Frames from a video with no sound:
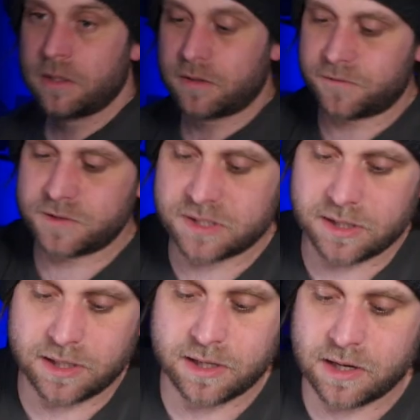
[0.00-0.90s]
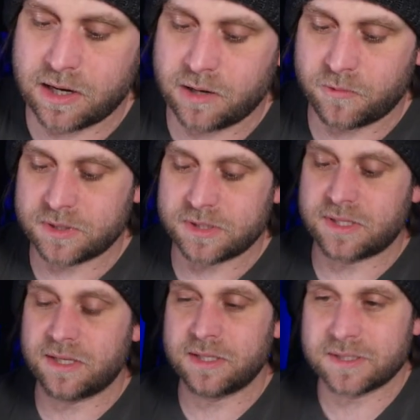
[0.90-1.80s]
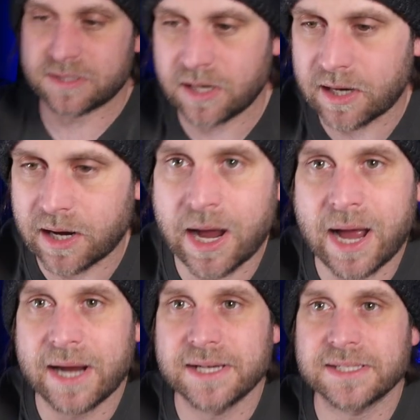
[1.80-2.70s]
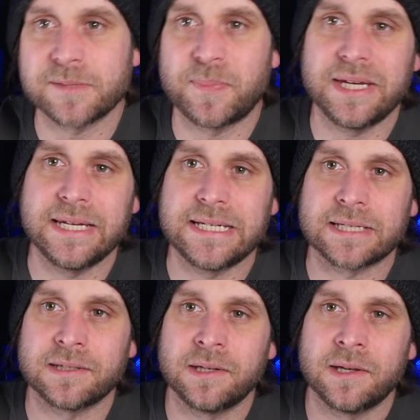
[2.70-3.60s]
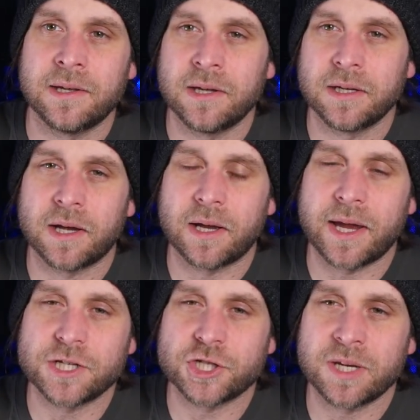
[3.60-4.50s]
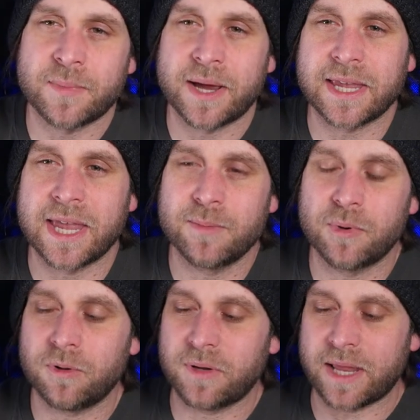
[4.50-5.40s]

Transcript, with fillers: the first thing I got was this uh, high-speed uh, HDMI cable.